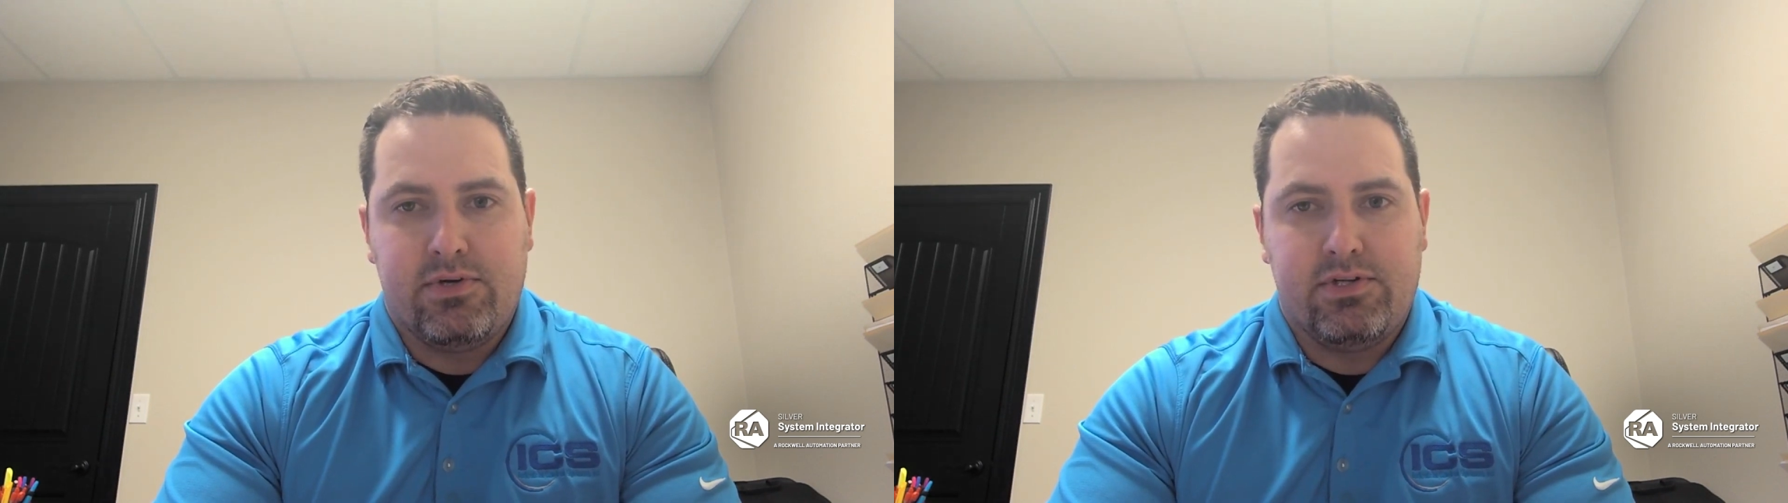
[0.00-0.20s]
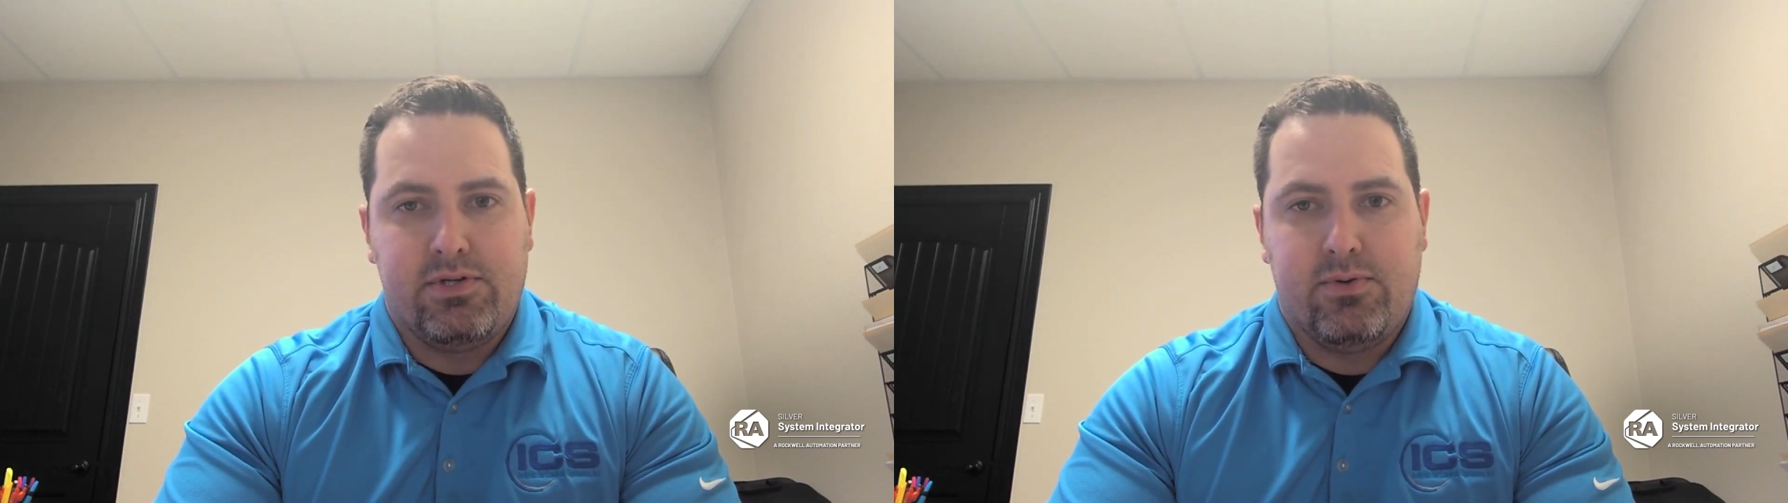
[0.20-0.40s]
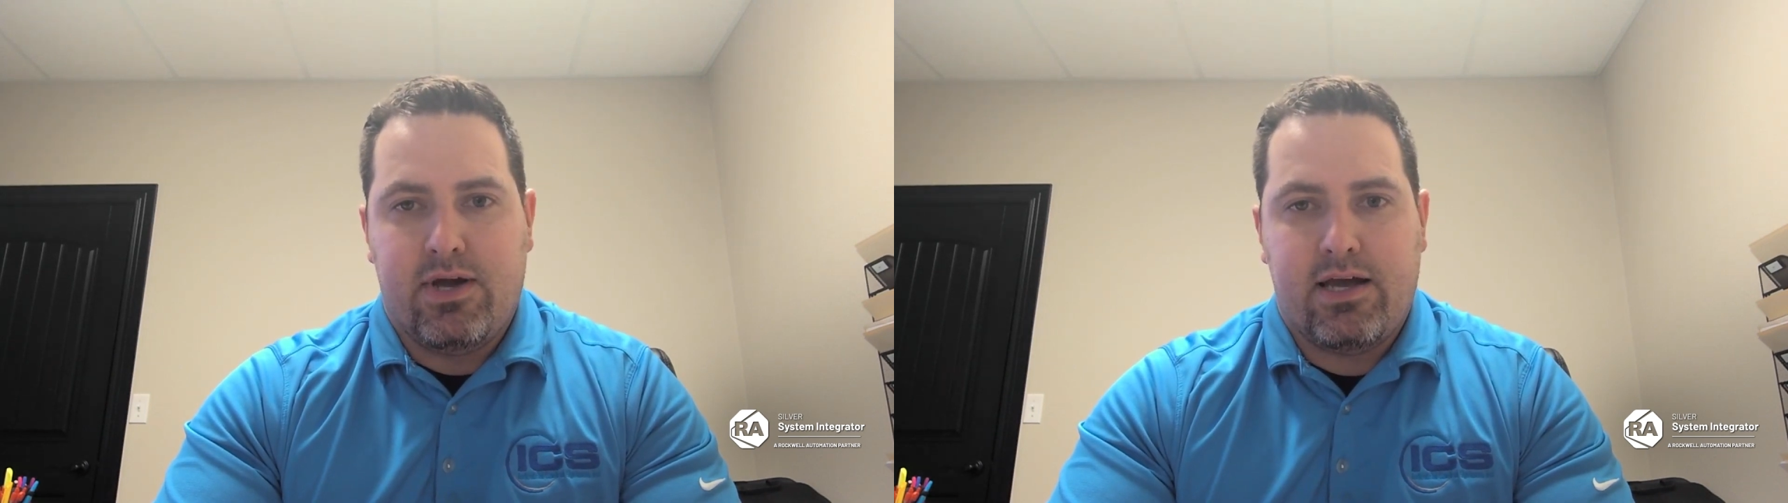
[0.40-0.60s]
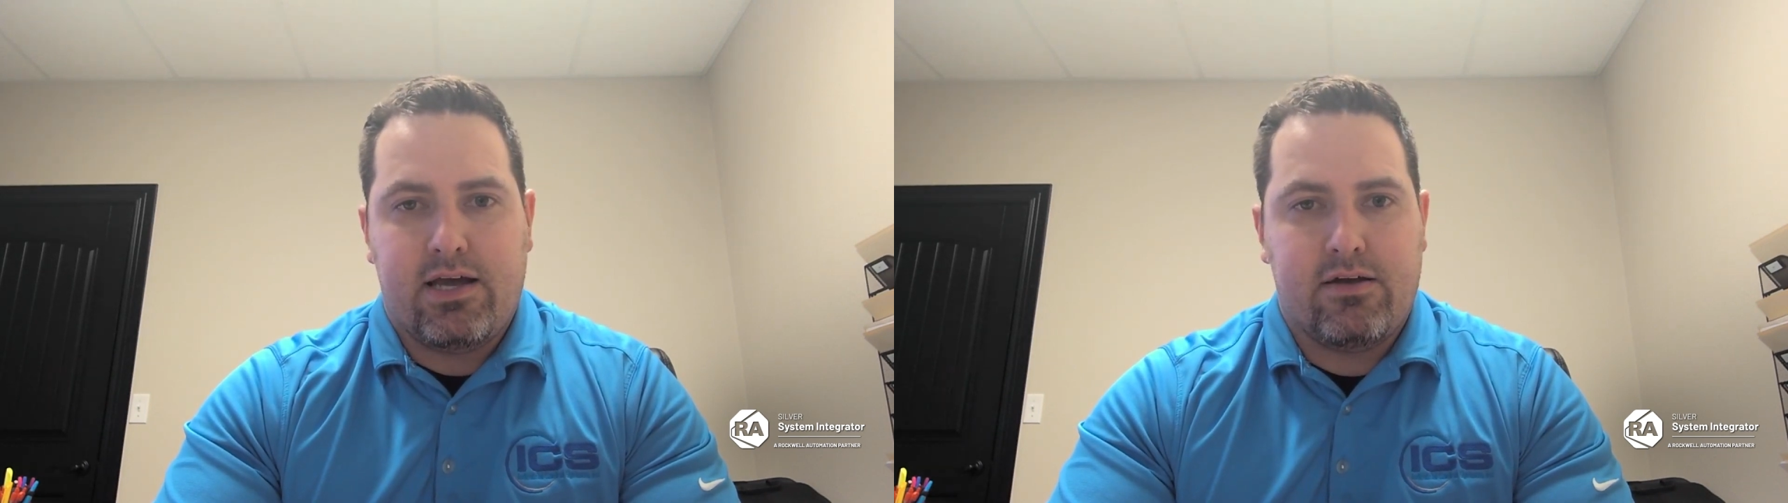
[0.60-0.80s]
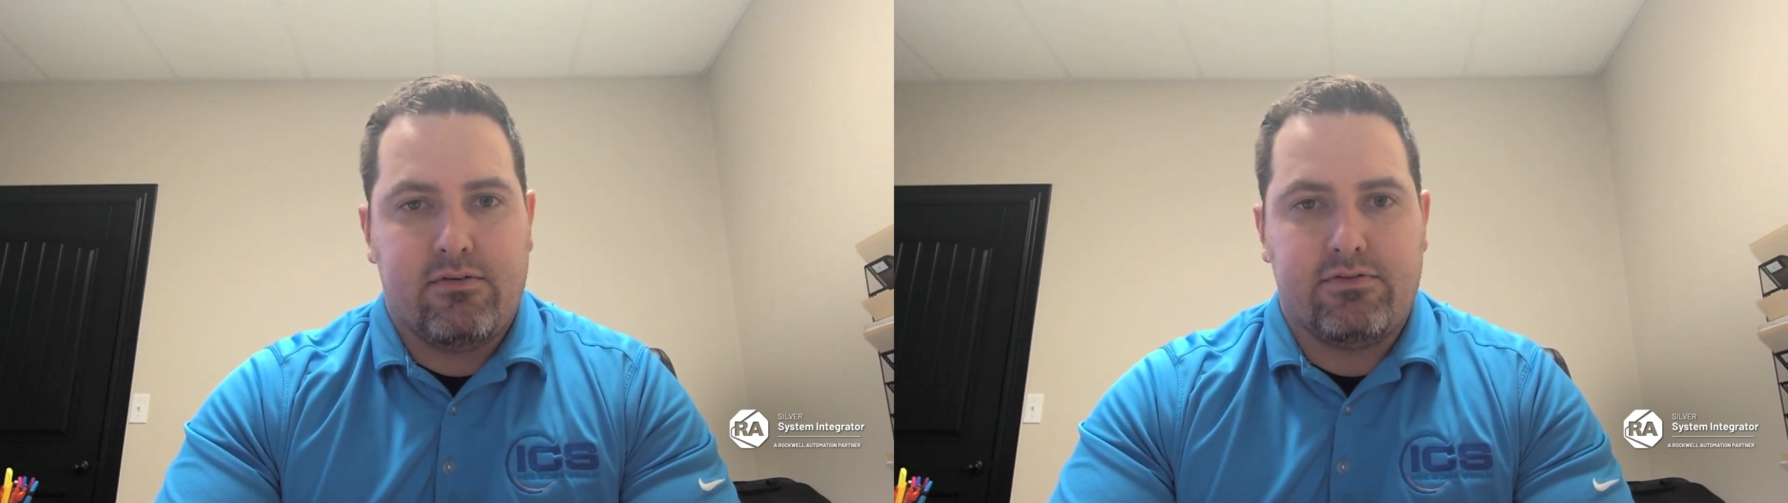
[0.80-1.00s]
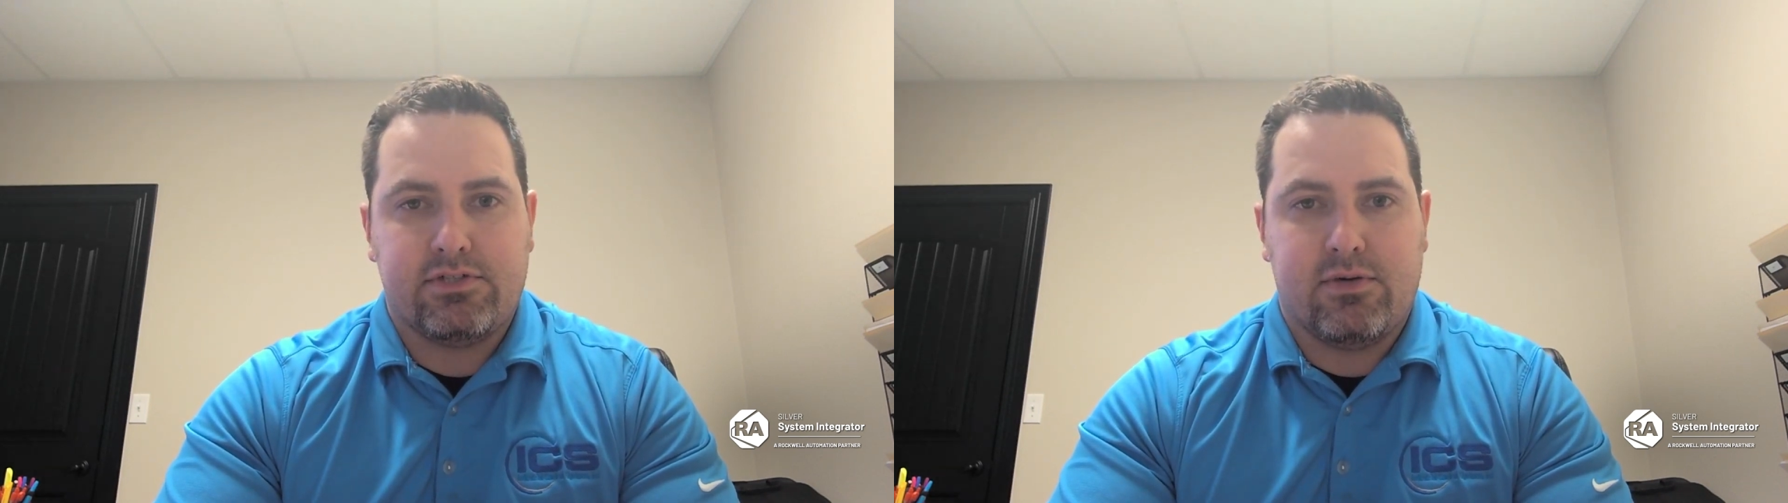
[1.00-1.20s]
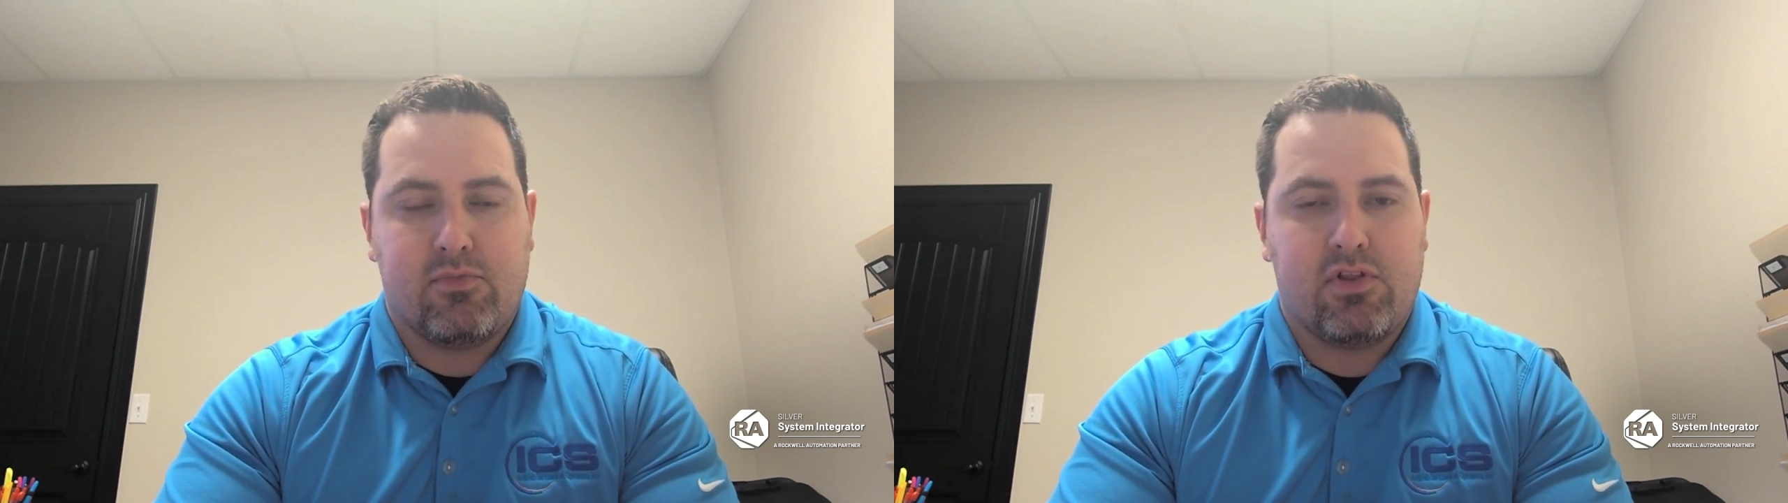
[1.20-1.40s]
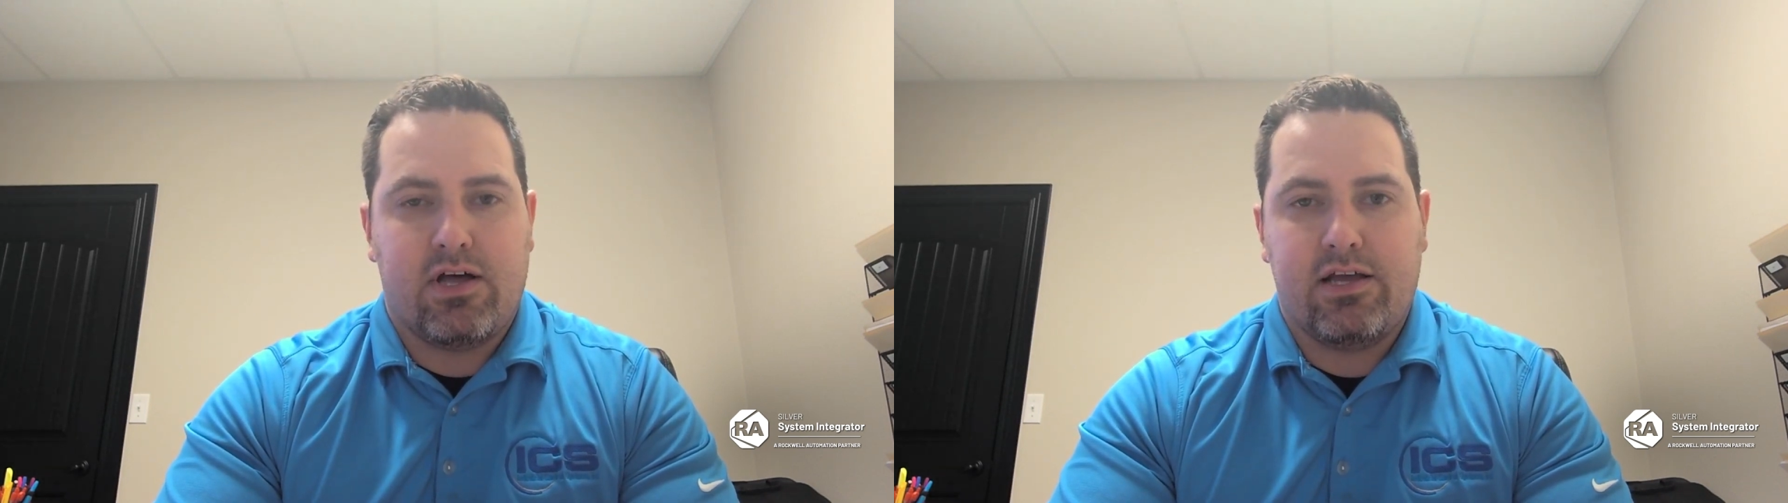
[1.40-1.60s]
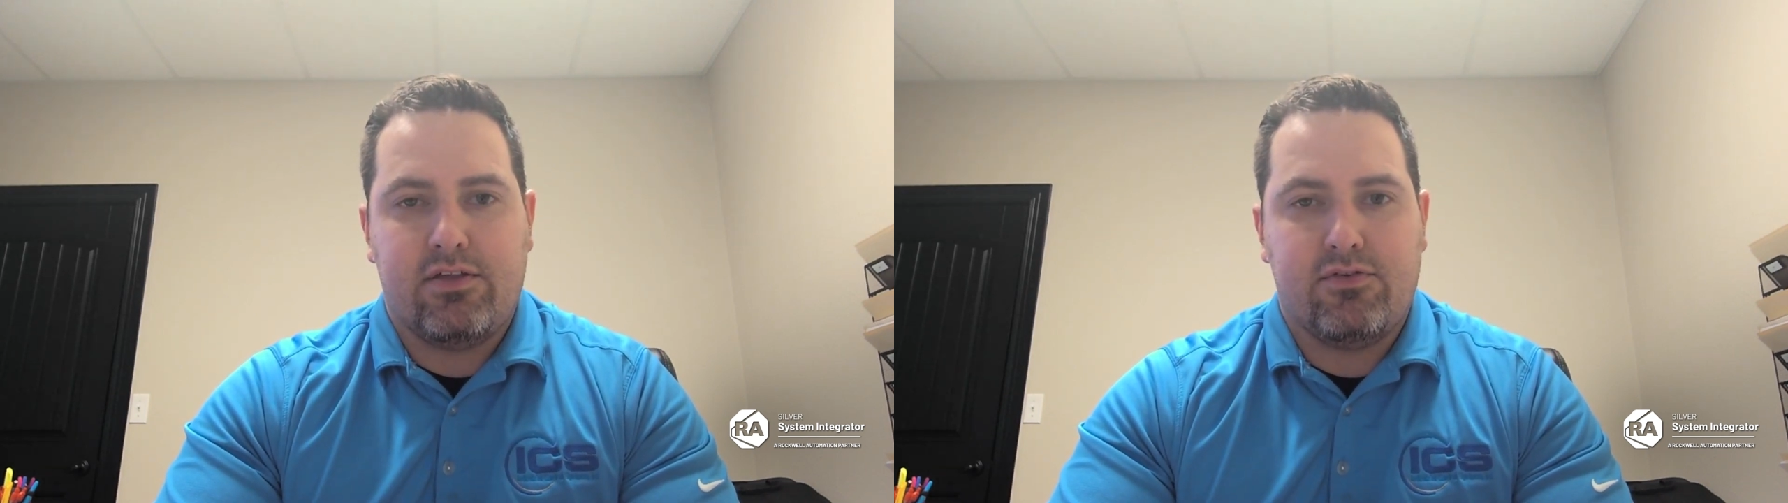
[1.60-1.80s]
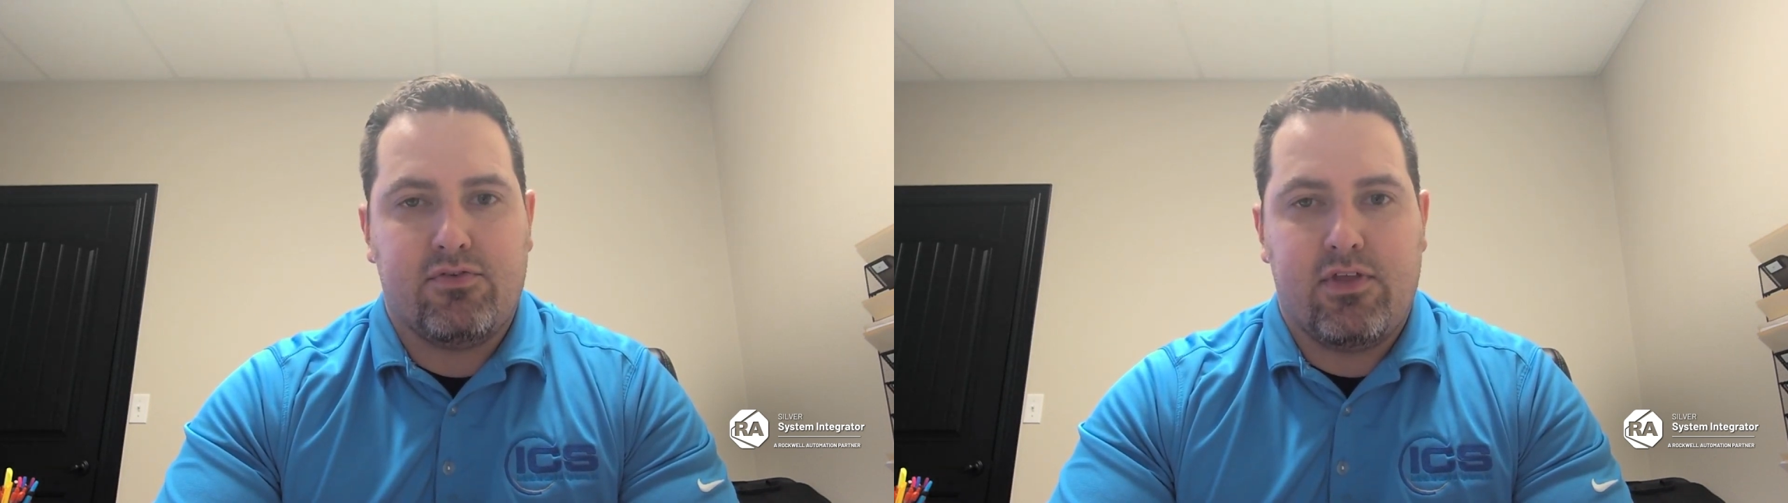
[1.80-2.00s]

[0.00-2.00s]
We do have some clients